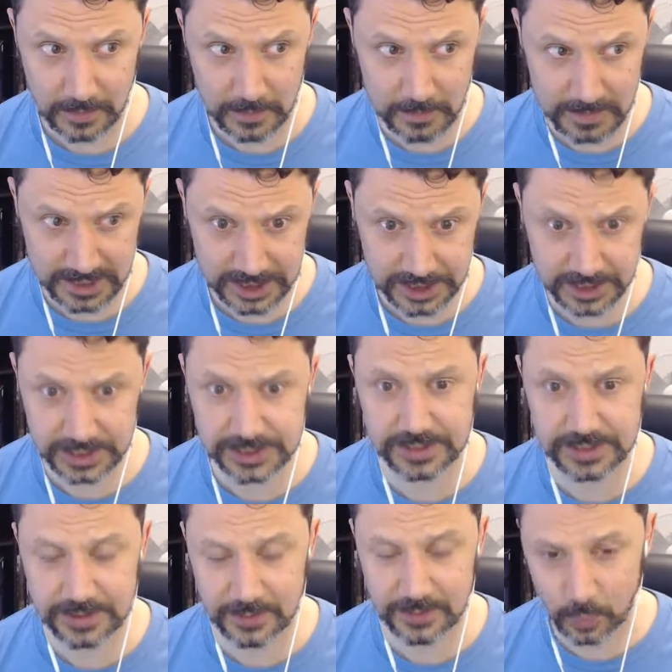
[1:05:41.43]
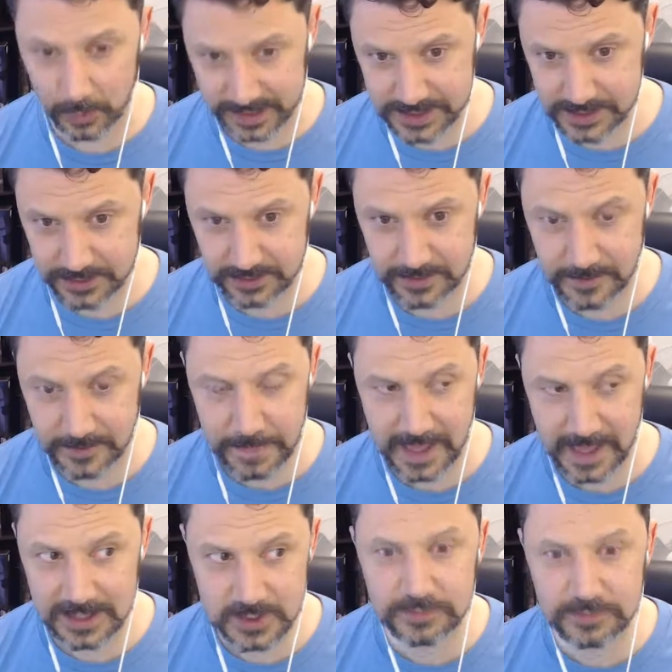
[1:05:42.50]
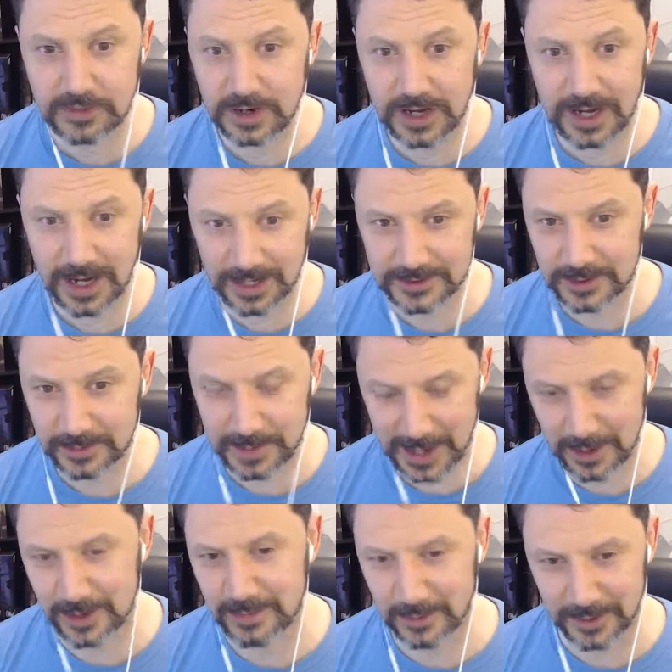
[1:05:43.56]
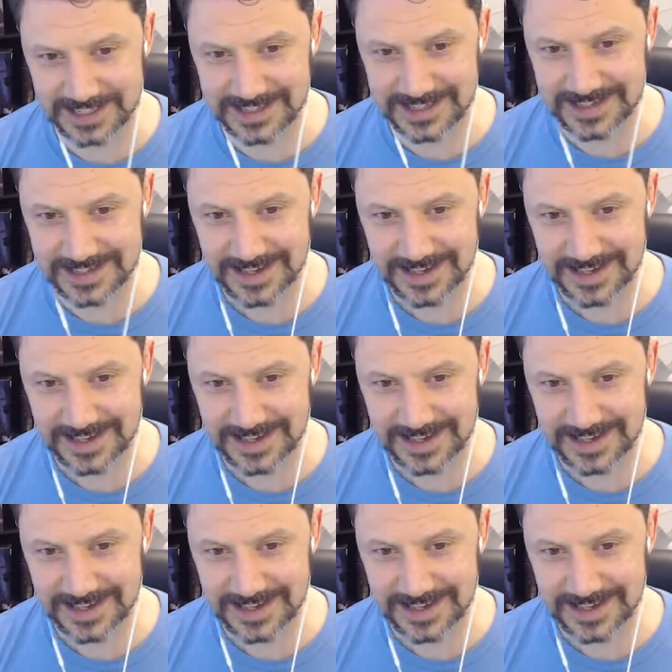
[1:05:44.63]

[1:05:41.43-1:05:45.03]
magician wizard has over a hundred power points.